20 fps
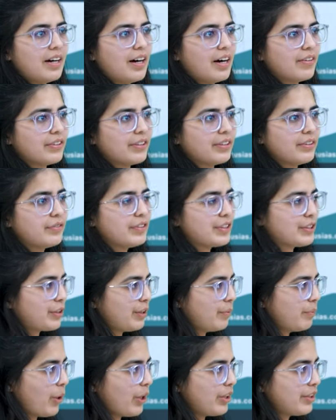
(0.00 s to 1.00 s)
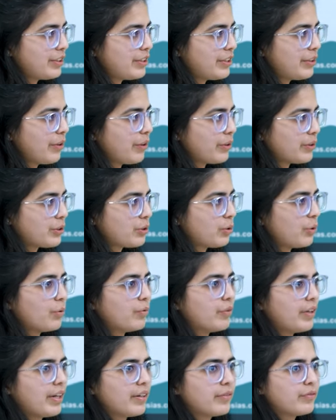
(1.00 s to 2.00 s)
Our fiscal policy
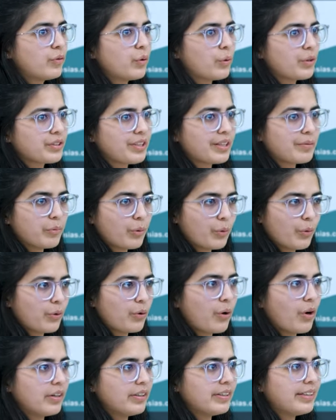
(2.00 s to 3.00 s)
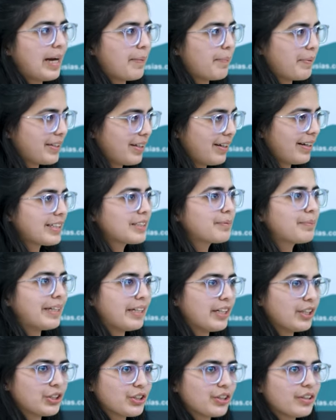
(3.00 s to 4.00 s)
also, we are focusing more on capital
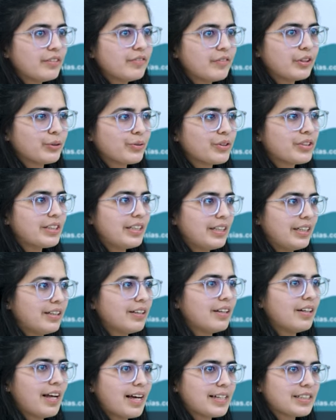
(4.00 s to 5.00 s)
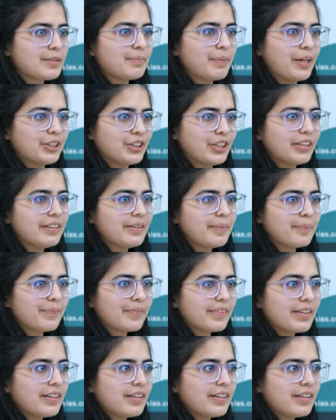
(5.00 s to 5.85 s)
expenditure, which was seen in the last budget.